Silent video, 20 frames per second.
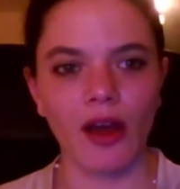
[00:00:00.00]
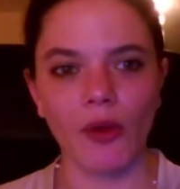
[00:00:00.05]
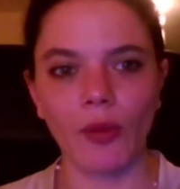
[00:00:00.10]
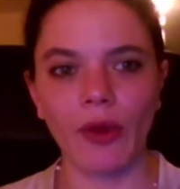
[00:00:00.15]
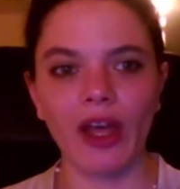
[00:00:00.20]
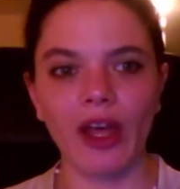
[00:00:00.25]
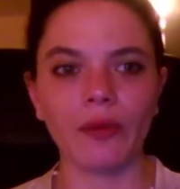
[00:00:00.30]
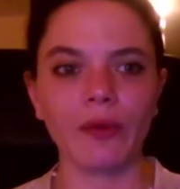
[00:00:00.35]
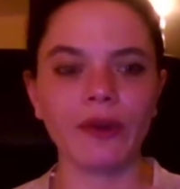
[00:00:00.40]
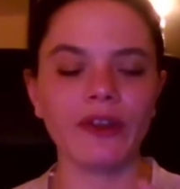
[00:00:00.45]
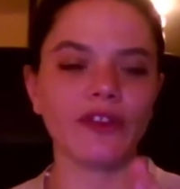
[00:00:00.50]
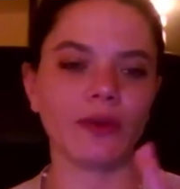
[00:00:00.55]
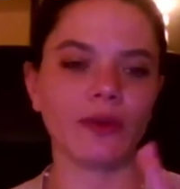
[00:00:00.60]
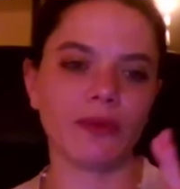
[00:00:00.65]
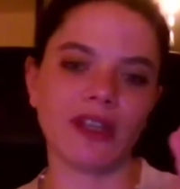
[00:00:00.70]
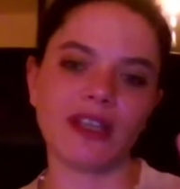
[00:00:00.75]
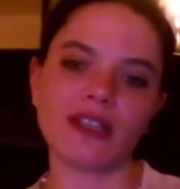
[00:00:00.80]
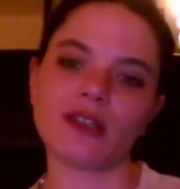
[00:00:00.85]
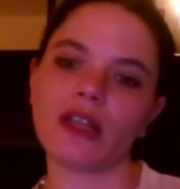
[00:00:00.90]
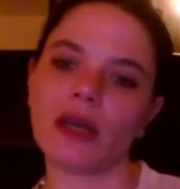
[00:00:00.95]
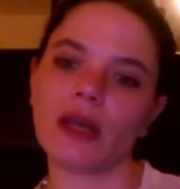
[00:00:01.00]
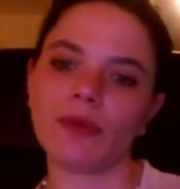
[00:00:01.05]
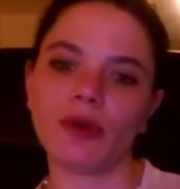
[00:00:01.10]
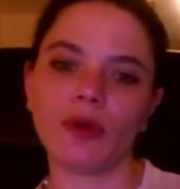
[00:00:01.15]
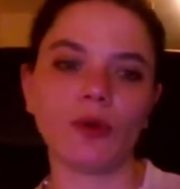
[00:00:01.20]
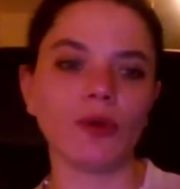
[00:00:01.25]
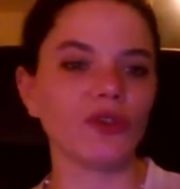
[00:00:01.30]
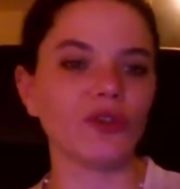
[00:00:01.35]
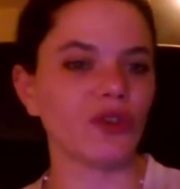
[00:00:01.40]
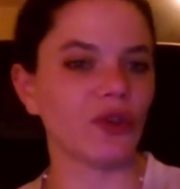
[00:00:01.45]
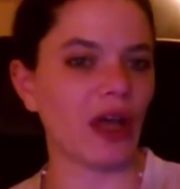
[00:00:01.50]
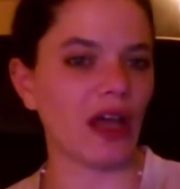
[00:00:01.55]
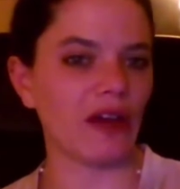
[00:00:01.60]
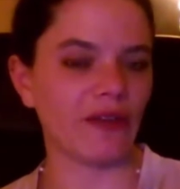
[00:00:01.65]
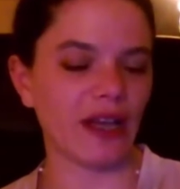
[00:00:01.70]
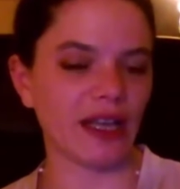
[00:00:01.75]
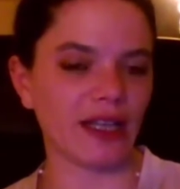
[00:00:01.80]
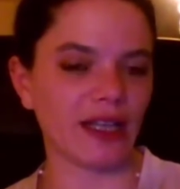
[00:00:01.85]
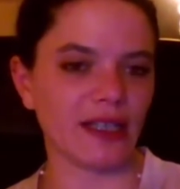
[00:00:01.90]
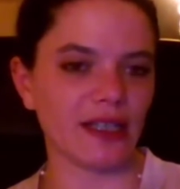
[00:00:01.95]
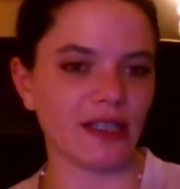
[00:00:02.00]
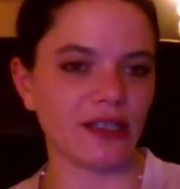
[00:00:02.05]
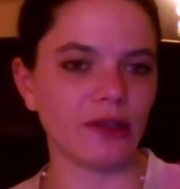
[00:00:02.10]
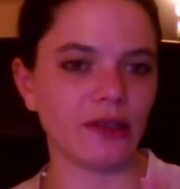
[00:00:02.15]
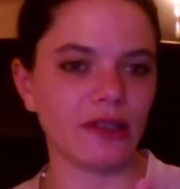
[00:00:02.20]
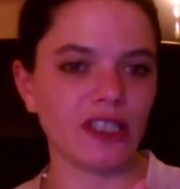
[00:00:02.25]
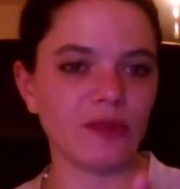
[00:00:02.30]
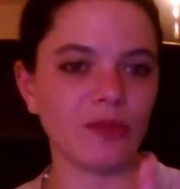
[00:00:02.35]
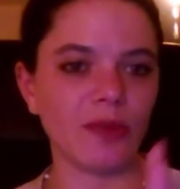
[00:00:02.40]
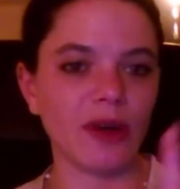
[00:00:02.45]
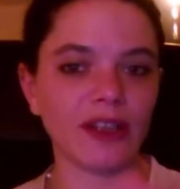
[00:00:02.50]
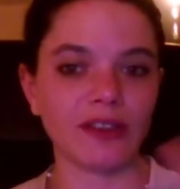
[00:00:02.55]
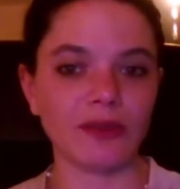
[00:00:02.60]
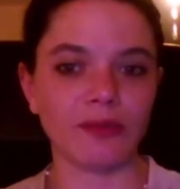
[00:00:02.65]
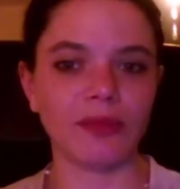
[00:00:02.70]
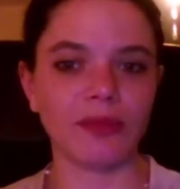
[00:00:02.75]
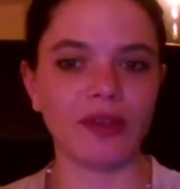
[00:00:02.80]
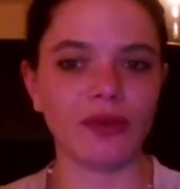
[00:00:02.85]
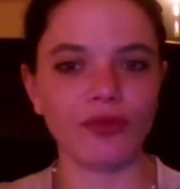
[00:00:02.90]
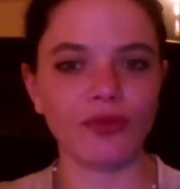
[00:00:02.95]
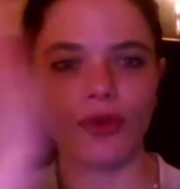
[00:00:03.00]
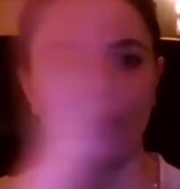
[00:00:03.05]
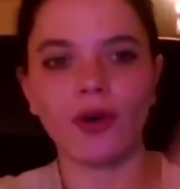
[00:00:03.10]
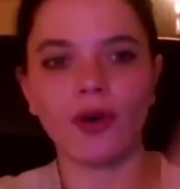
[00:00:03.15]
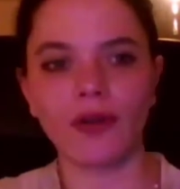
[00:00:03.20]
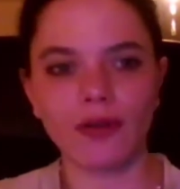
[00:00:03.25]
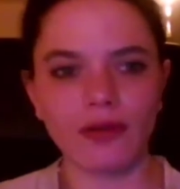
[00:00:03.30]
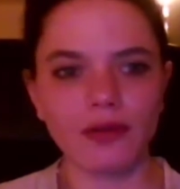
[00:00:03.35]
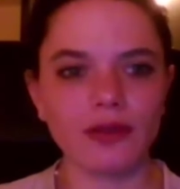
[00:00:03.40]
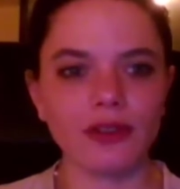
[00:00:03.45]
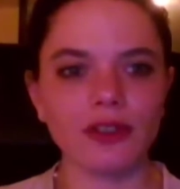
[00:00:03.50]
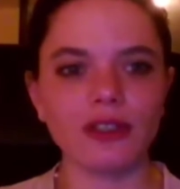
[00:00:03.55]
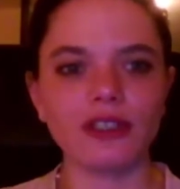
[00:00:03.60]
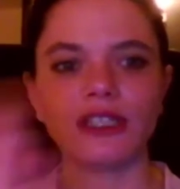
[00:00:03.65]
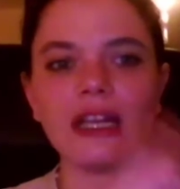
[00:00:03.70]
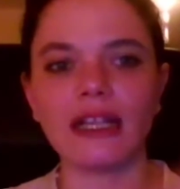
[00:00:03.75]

where with the MixerLab, you also have access to this part before the